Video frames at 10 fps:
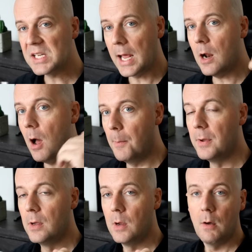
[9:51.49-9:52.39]
sign
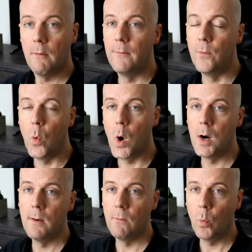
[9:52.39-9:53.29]
up
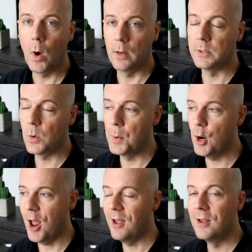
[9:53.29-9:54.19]
for wireless home
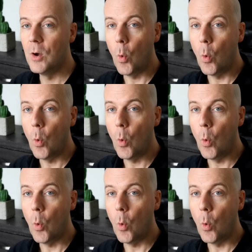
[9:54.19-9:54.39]
internet.